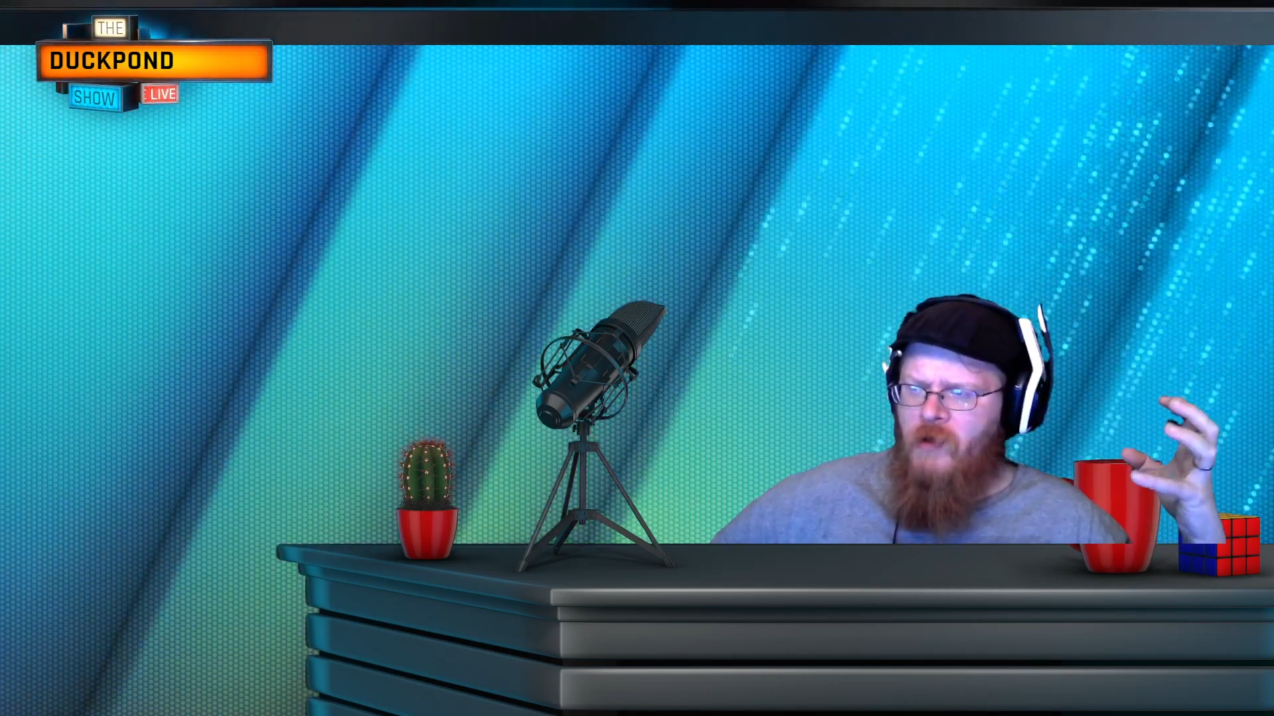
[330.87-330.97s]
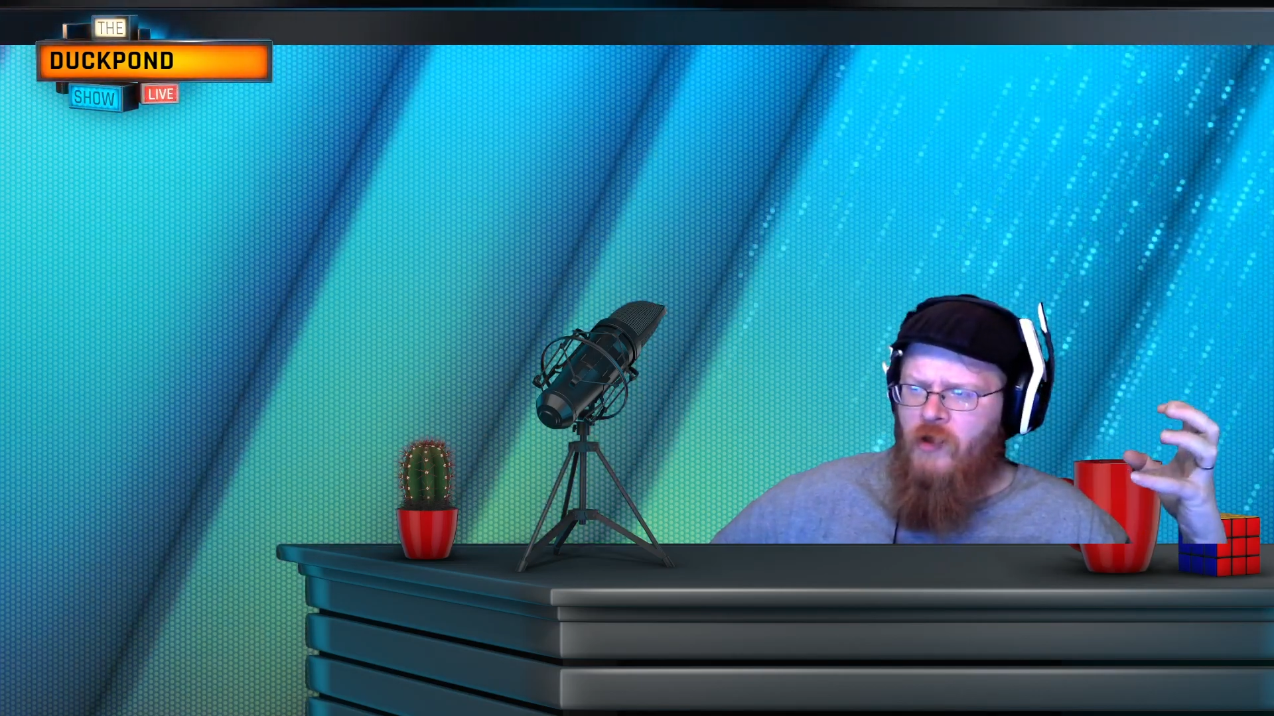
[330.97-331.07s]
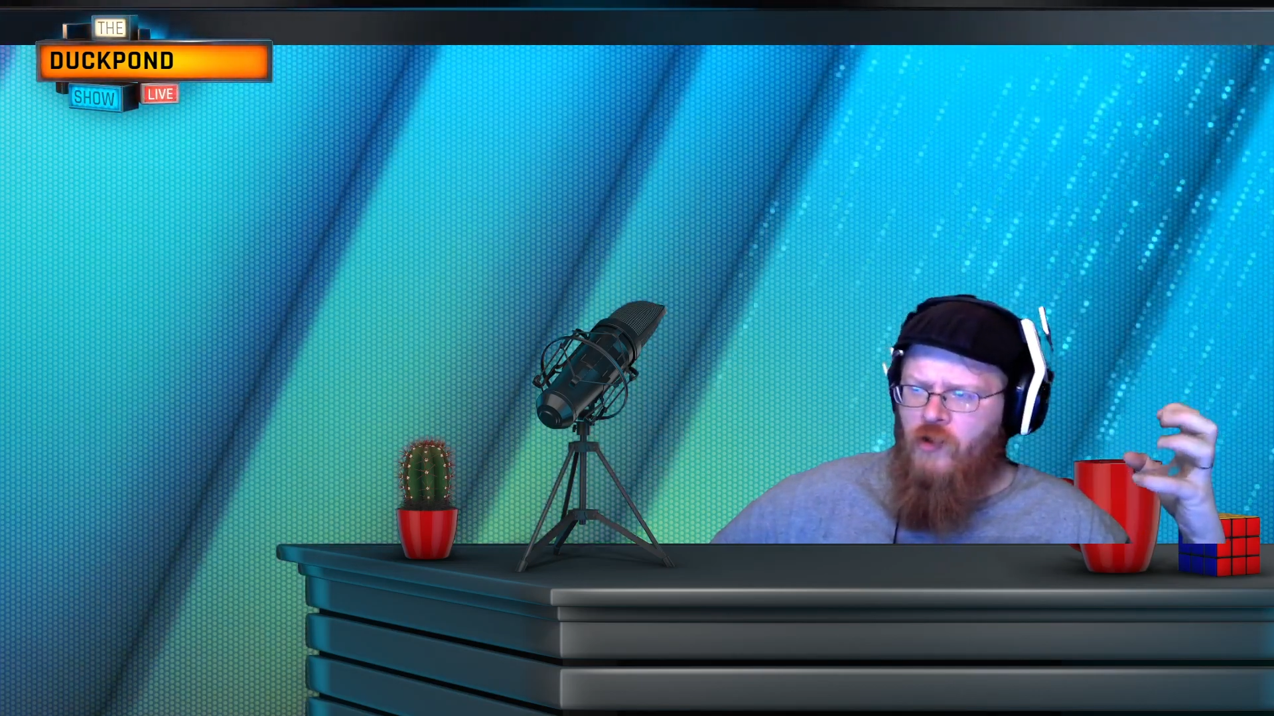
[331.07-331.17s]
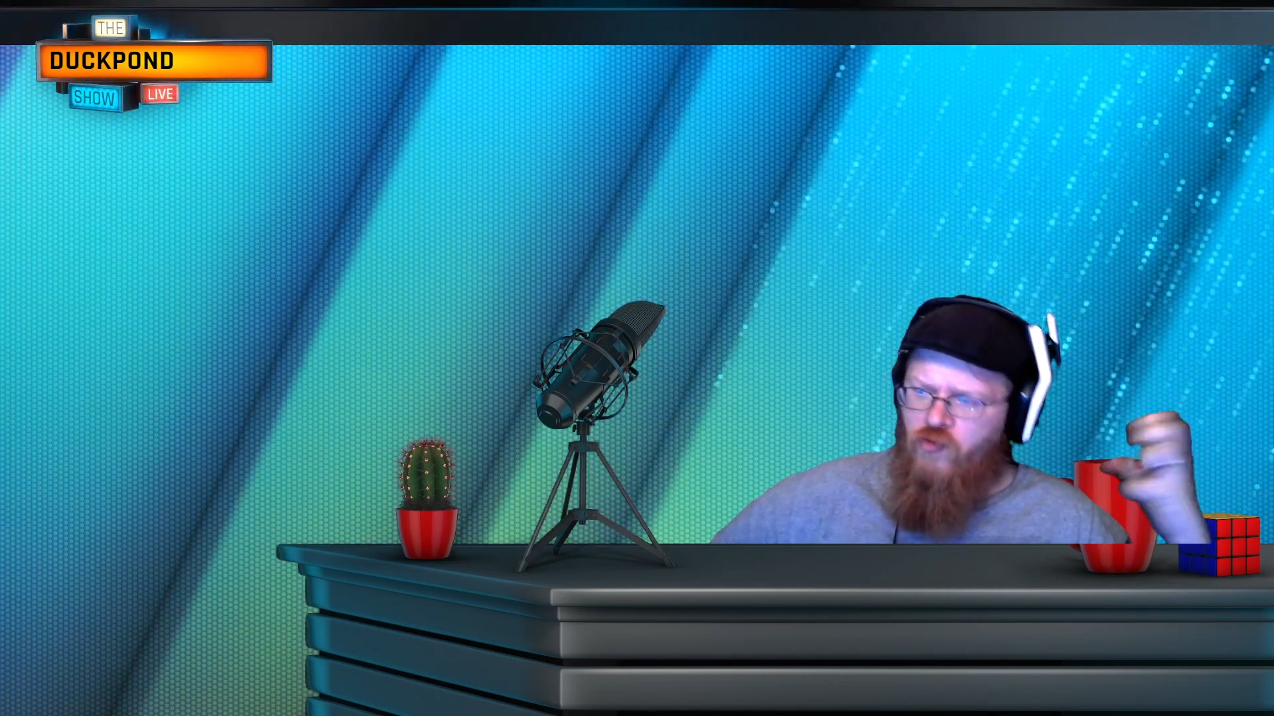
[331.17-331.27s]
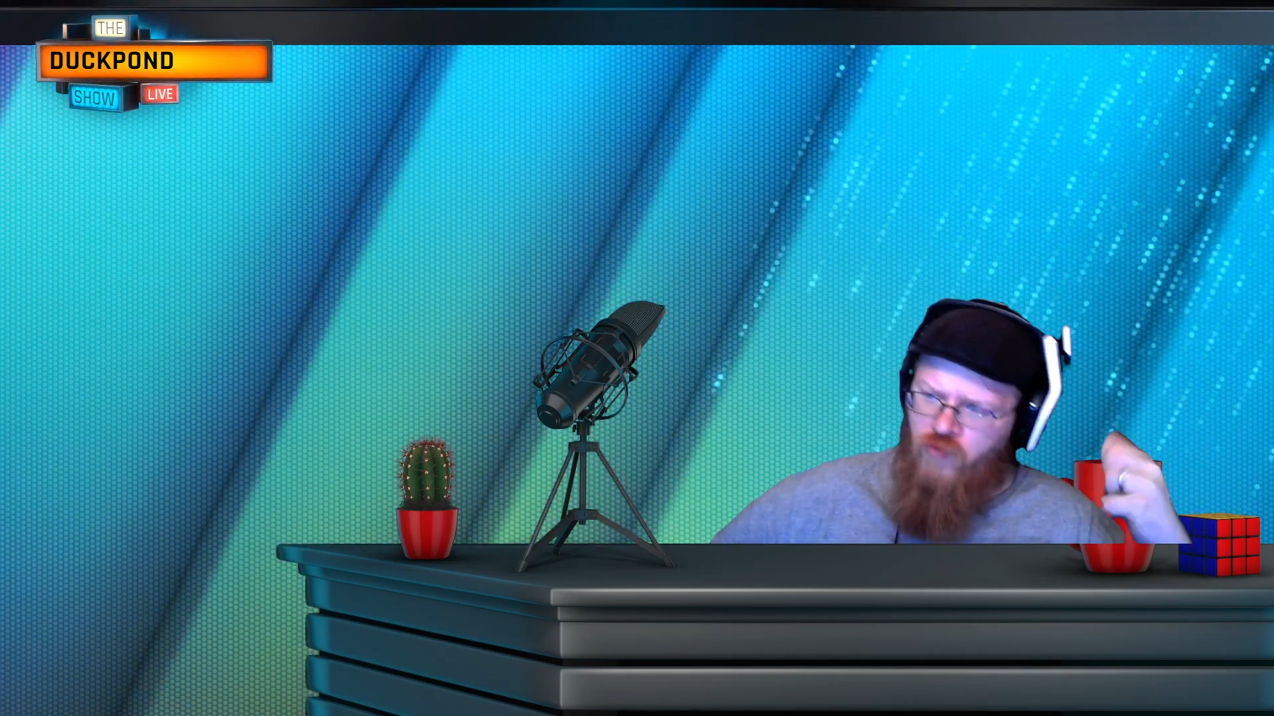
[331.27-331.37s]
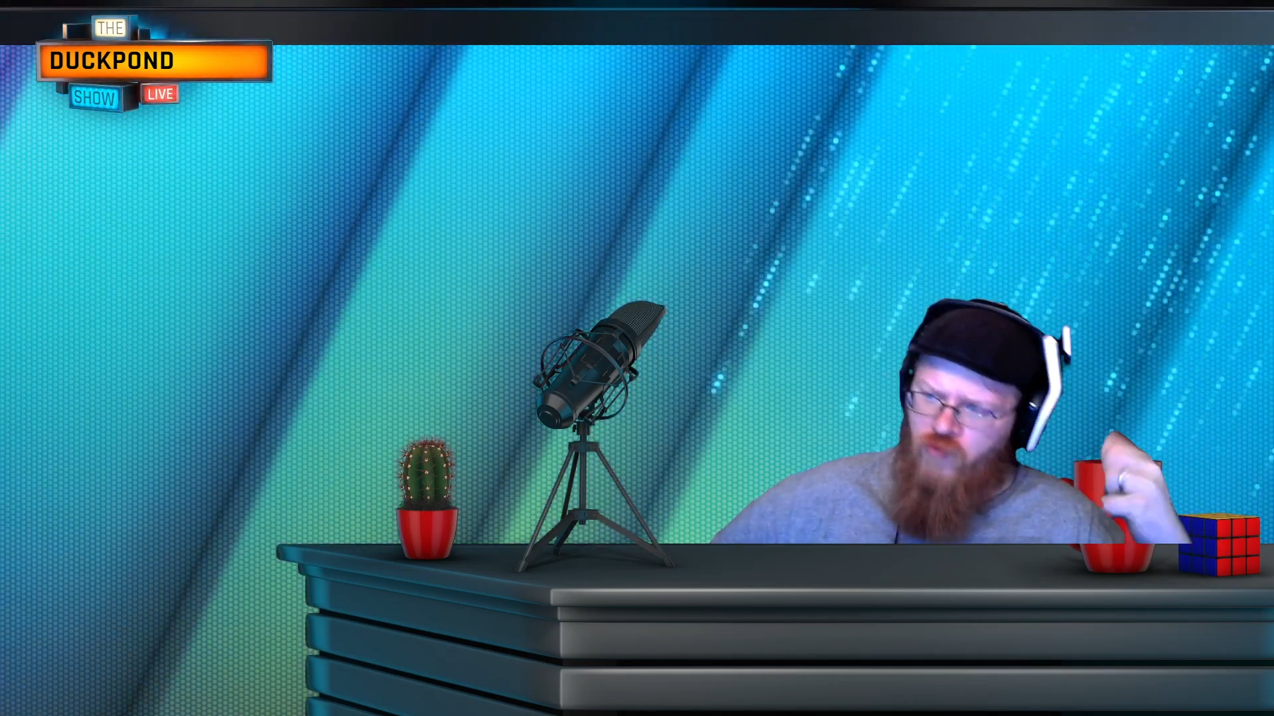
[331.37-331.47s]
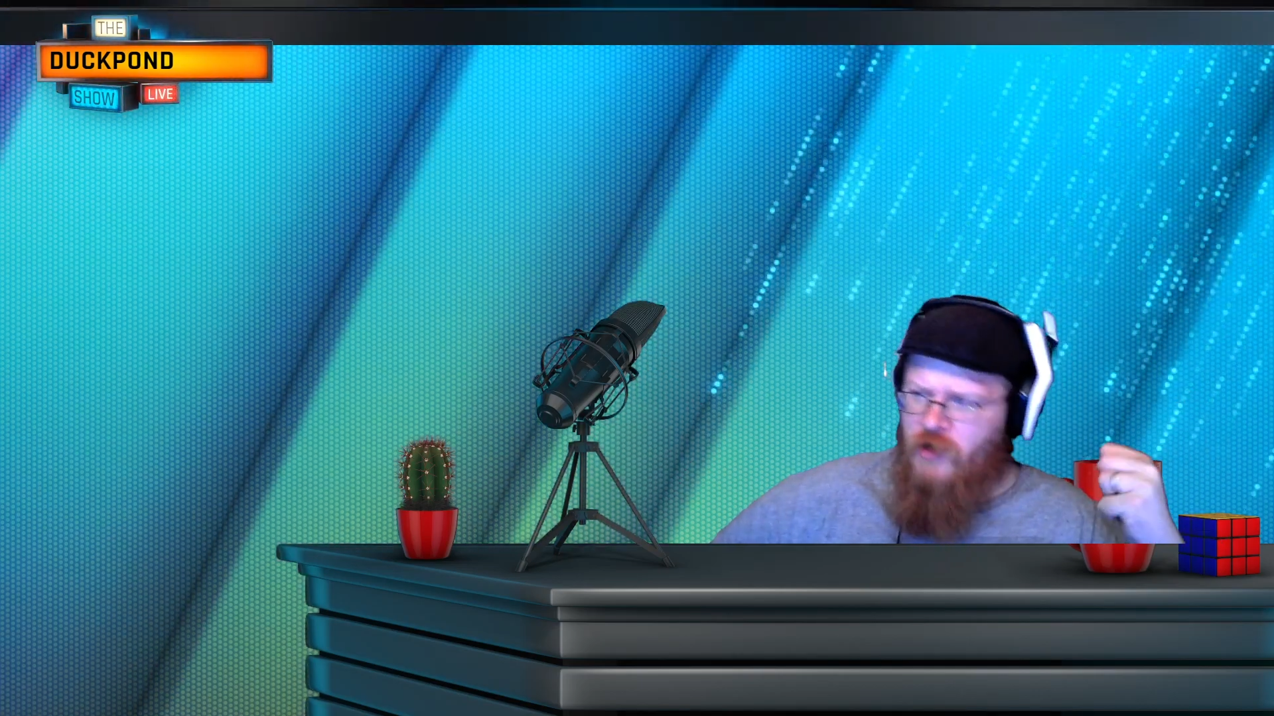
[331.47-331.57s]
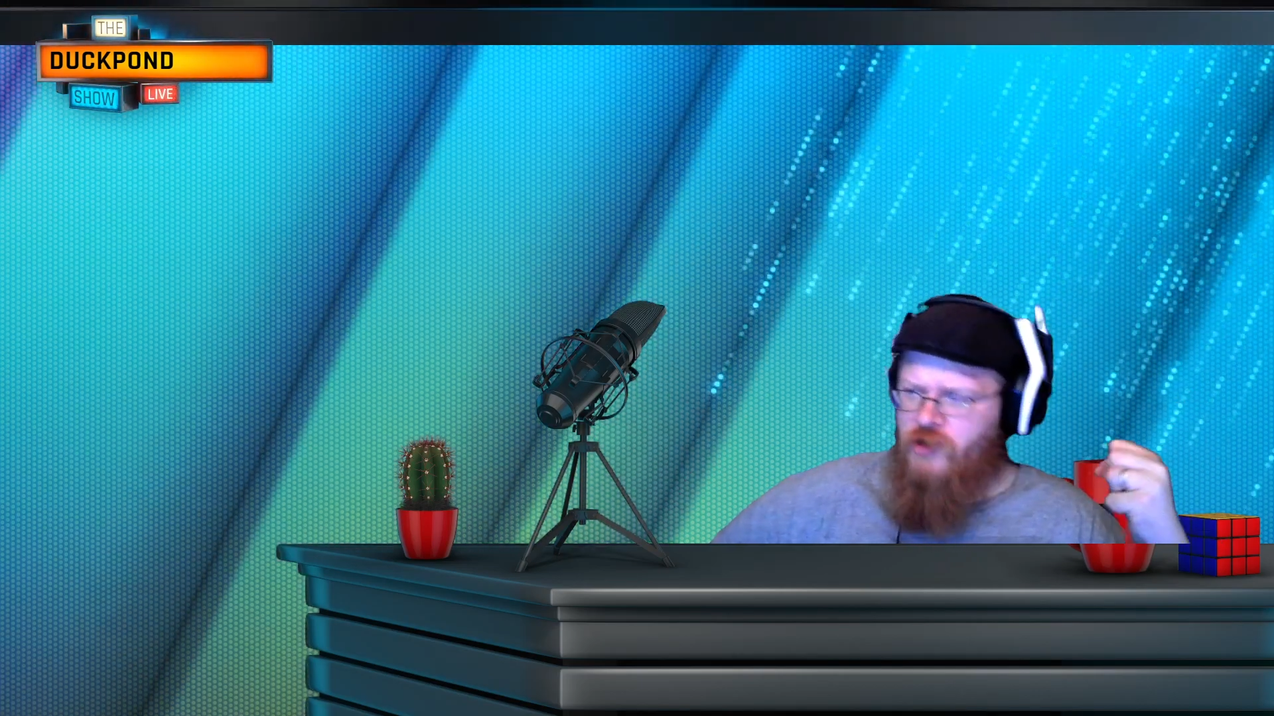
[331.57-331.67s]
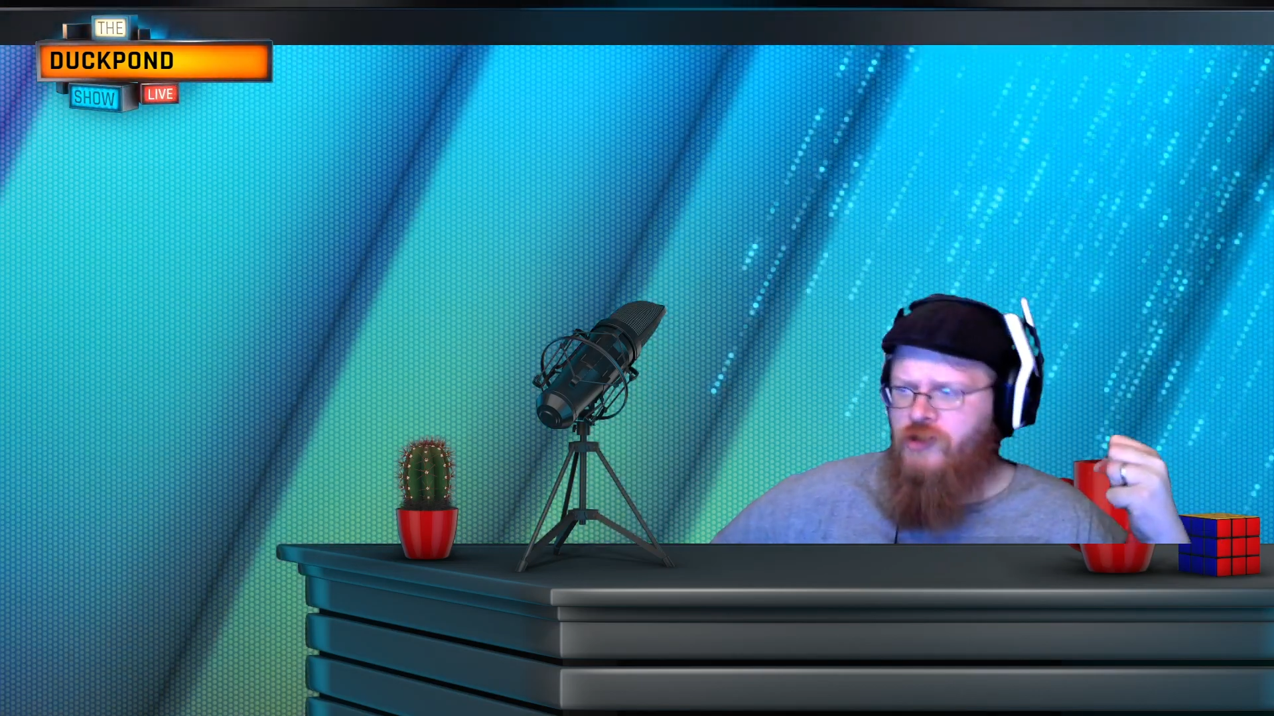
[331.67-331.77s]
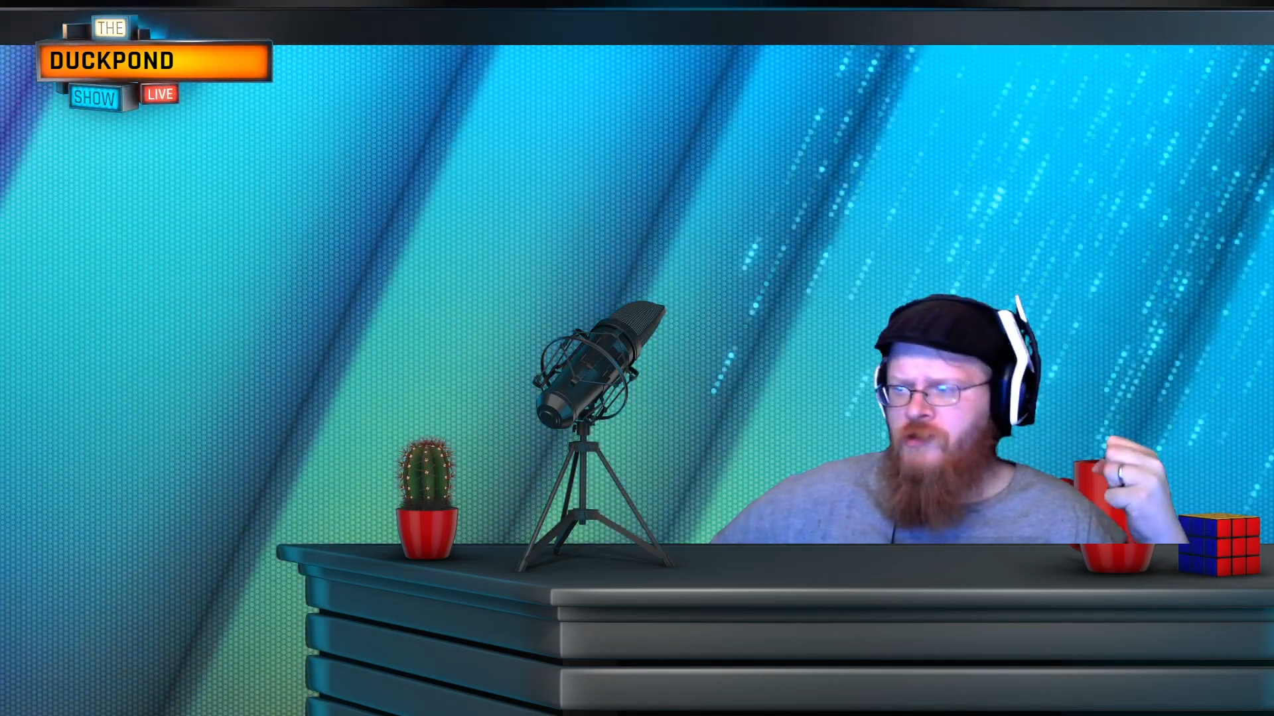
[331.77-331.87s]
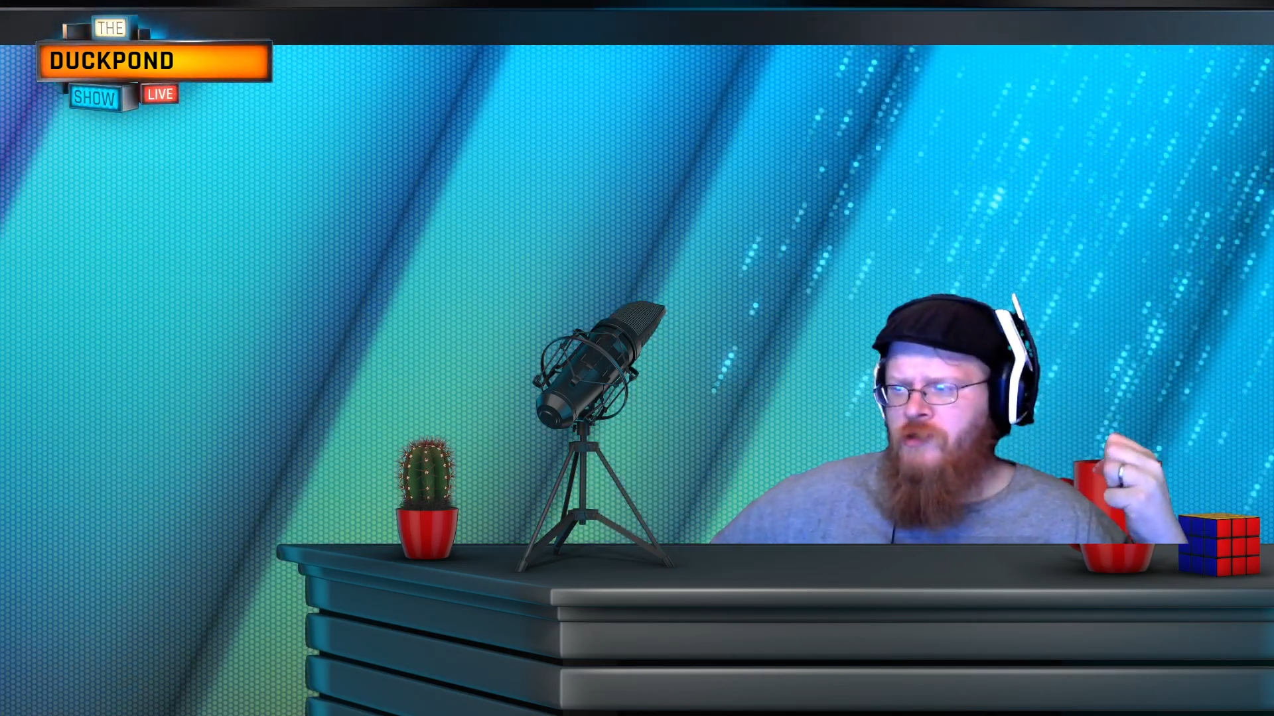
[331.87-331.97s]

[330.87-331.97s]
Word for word: it'll crush.